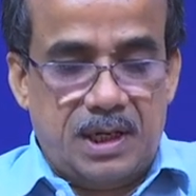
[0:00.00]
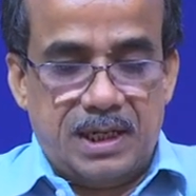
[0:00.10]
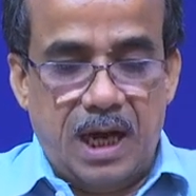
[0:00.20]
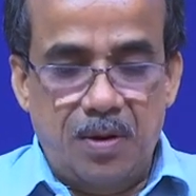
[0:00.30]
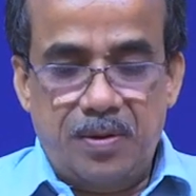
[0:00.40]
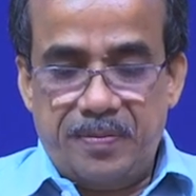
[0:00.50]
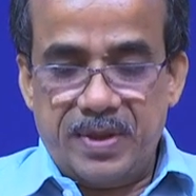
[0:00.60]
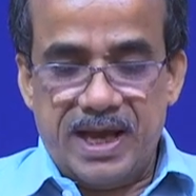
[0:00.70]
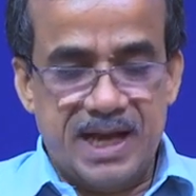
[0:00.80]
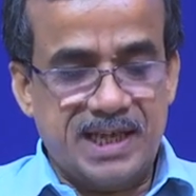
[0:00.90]
Now,
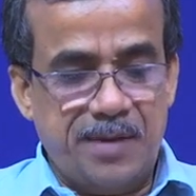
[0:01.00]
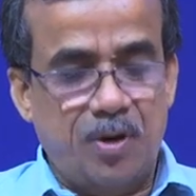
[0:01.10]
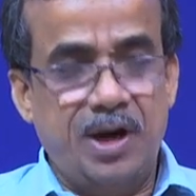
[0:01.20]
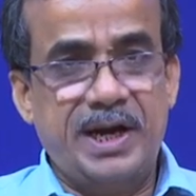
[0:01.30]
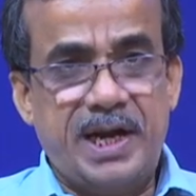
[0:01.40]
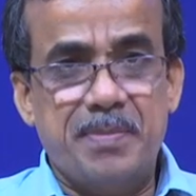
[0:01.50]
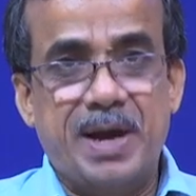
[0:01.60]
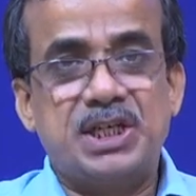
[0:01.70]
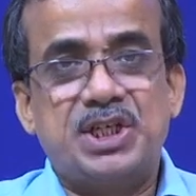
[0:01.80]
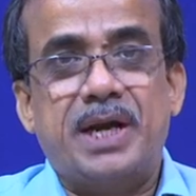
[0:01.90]
as I have already
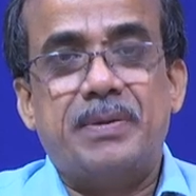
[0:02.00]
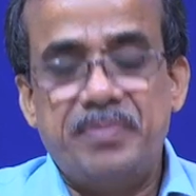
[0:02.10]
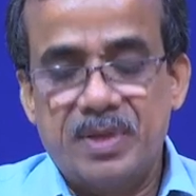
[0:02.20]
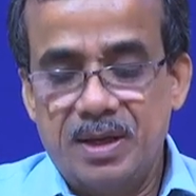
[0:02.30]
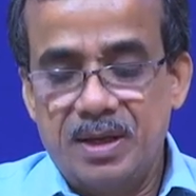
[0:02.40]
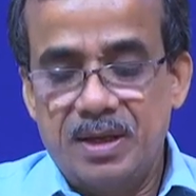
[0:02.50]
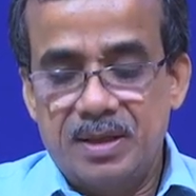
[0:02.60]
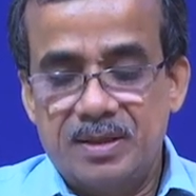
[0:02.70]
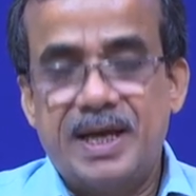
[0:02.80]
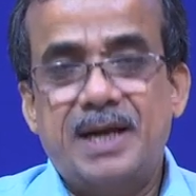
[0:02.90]
mentioned
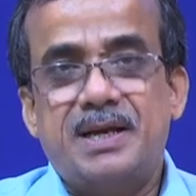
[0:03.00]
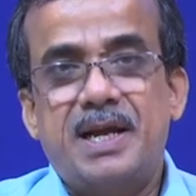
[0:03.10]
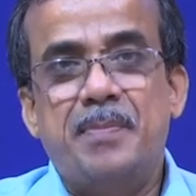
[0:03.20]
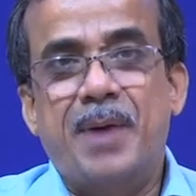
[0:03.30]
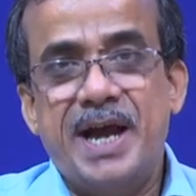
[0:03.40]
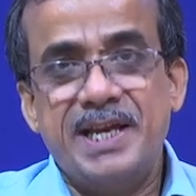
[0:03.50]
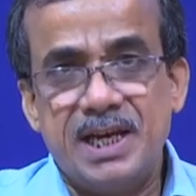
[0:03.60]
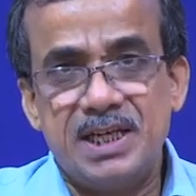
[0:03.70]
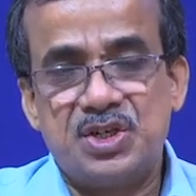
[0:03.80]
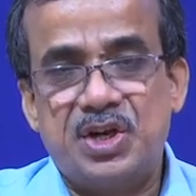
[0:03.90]
that a
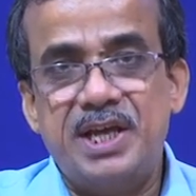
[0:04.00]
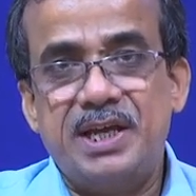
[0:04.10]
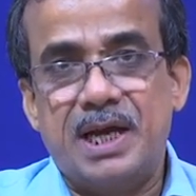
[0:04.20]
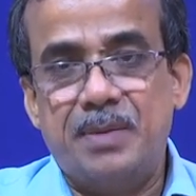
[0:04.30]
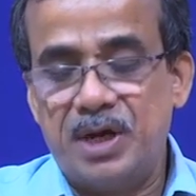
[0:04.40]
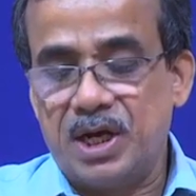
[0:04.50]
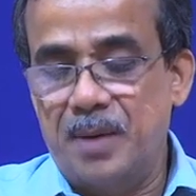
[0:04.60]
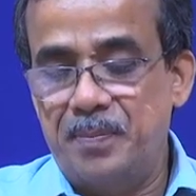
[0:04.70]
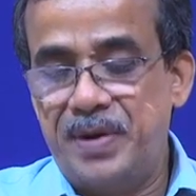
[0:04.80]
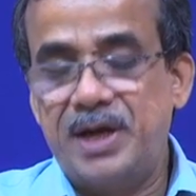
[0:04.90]
binary string can be
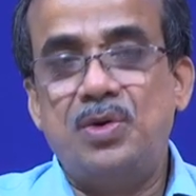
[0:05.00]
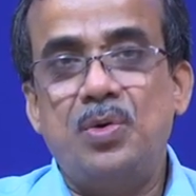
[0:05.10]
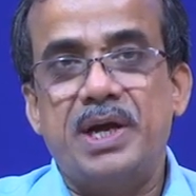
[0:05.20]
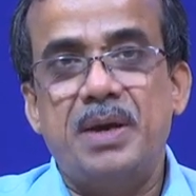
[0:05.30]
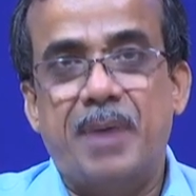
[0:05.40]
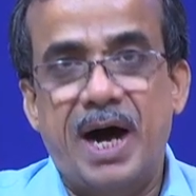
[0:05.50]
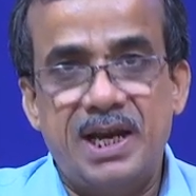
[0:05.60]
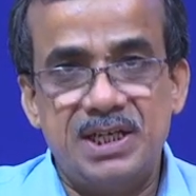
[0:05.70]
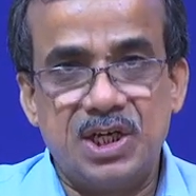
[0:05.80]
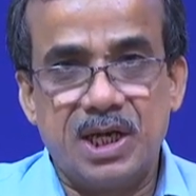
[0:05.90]
compared to a
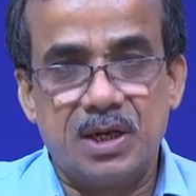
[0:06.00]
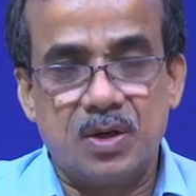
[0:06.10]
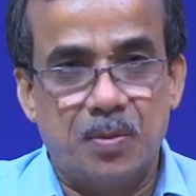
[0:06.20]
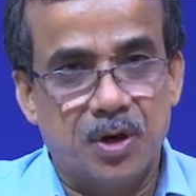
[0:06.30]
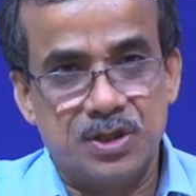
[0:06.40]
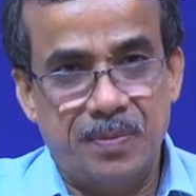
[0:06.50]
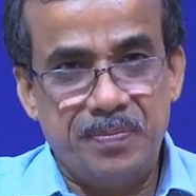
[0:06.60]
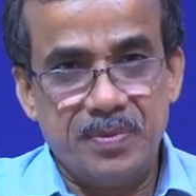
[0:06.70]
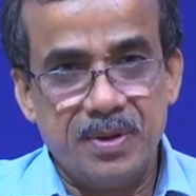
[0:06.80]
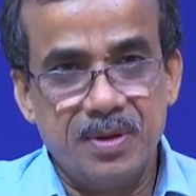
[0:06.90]
biological
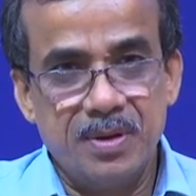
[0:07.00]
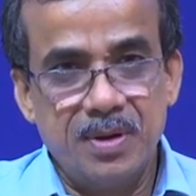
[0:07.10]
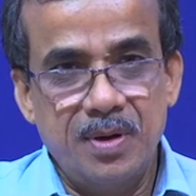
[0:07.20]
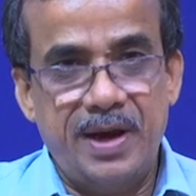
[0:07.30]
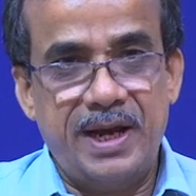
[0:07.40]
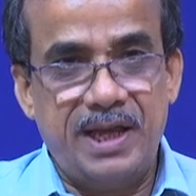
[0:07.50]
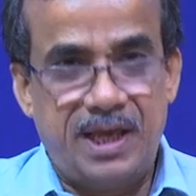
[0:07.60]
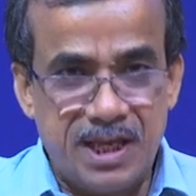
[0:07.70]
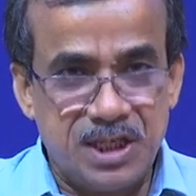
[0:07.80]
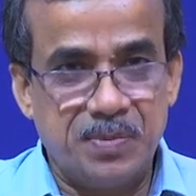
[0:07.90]
chromosome, where
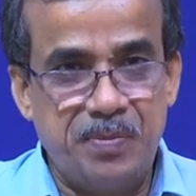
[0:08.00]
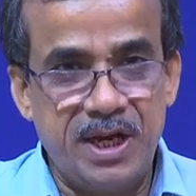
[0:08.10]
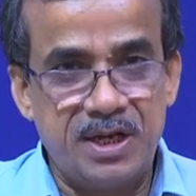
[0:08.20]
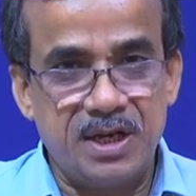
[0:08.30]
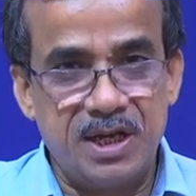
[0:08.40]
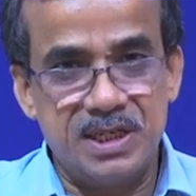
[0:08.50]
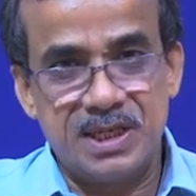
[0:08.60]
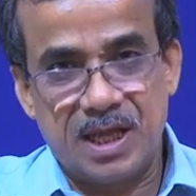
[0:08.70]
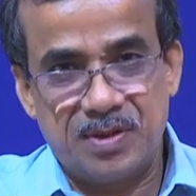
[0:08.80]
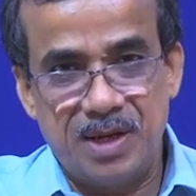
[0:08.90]
each bit
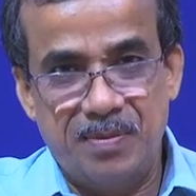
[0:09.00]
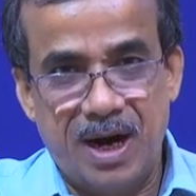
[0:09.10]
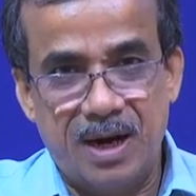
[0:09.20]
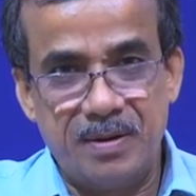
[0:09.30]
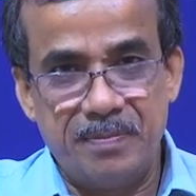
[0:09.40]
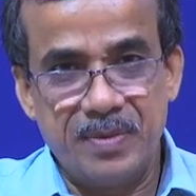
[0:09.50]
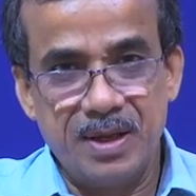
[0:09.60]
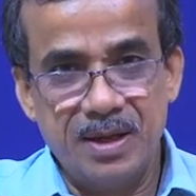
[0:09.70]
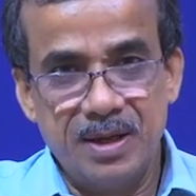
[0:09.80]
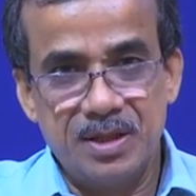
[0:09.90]
is nothing but
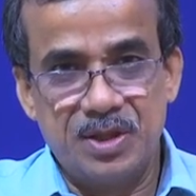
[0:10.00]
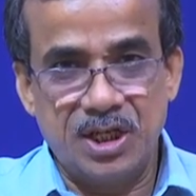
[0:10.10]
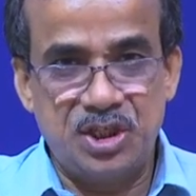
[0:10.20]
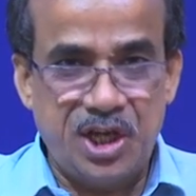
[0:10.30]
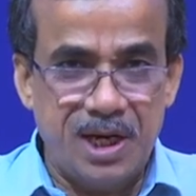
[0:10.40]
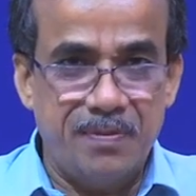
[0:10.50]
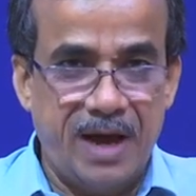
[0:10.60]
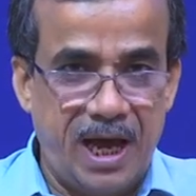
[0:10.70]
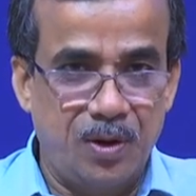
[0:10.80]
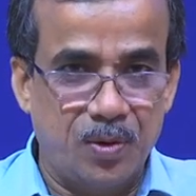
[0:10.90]
the gene
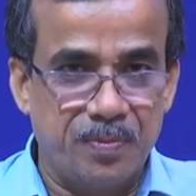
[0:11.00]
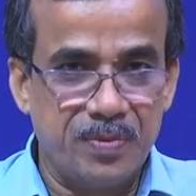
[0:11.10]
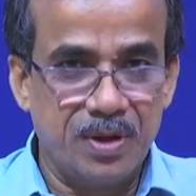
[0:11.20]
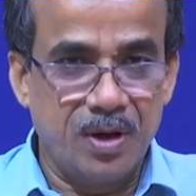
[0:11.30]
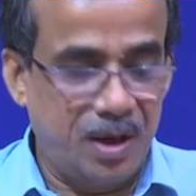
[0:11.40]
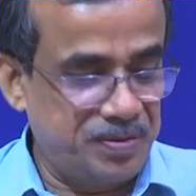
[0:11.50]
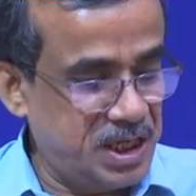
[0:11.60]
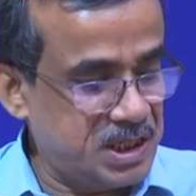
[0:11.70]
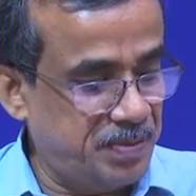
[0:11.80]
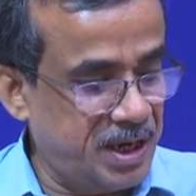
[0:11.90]
value of
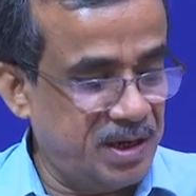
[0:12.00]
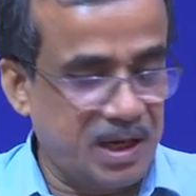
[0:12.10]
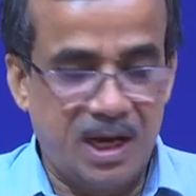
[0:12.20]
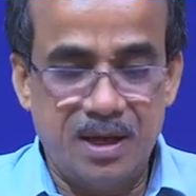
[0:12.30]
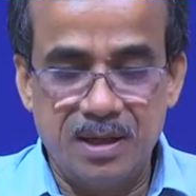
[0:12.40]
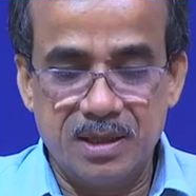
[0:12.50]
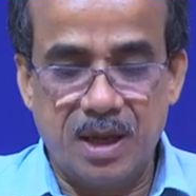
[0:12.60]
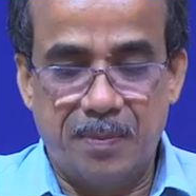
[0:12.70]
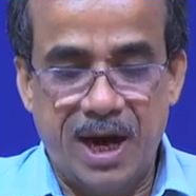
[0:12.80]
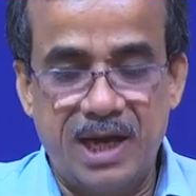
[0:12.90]
this particular
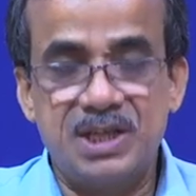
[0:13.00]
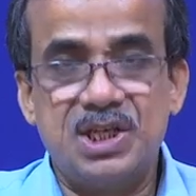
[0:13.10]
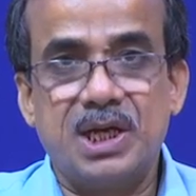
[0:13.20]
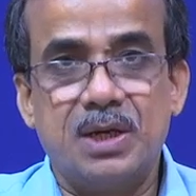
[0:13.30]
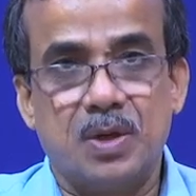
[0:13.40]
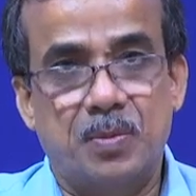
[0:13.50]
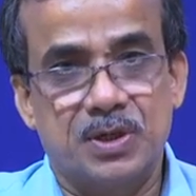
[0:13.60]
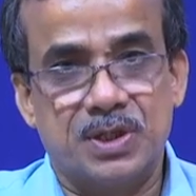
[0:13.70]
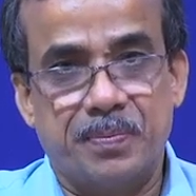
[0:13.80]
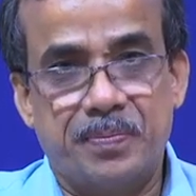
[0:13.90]
the biological
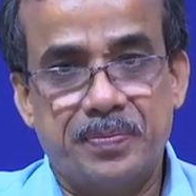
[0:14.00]
chromosome.